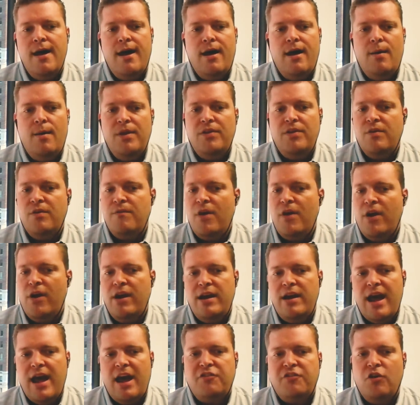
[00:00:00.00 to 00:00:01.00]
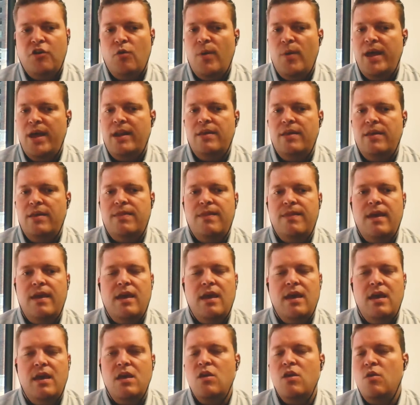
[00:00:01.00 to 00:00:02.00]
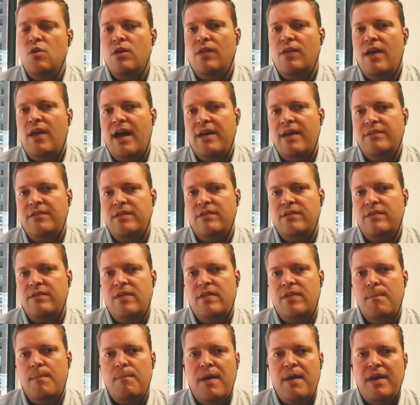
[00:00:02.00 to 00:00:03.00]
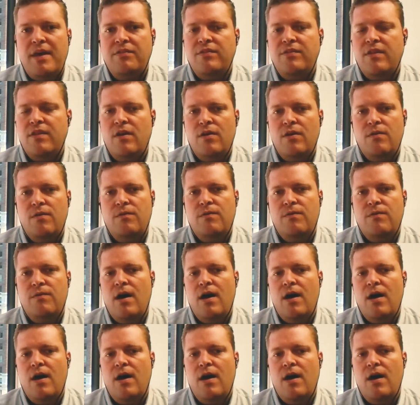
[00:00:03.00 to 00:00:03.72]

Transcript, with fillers: Um, it's a very natural way to think. It utilizes the best of